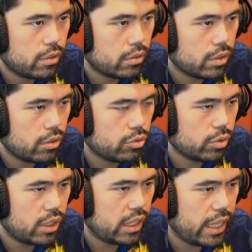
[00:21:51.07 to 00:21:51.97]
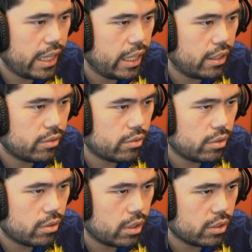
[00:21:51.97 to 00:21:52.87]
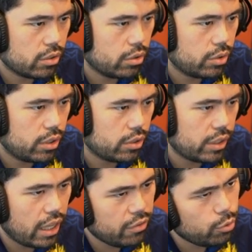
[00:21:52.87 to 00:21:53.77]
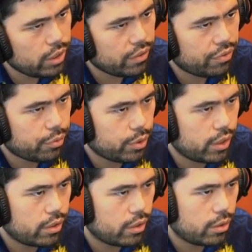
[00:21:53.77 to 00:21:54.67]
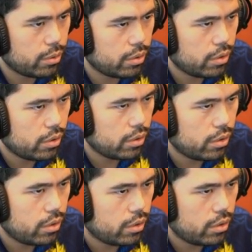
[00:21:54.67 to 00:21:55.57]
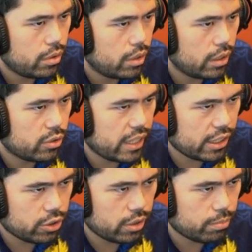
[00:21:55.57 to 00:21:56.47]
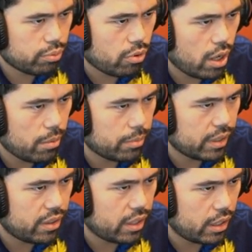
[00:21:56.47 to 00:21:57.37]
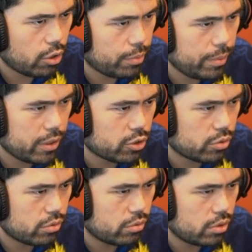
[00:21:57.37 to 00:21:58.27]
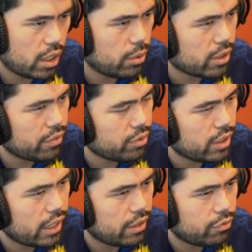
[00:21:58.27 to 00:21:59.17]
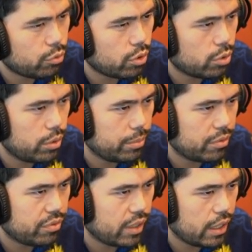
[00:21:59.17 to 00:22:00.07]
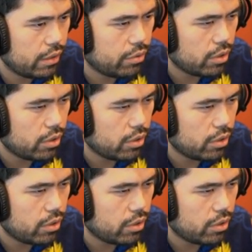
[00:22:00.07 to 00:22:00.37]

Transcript: It goes rook e8. I guess I'll go here. Now I have queen f3 though, and there's actually a problem, I think. Or maybe I just rook f3, knight a4, queen b5.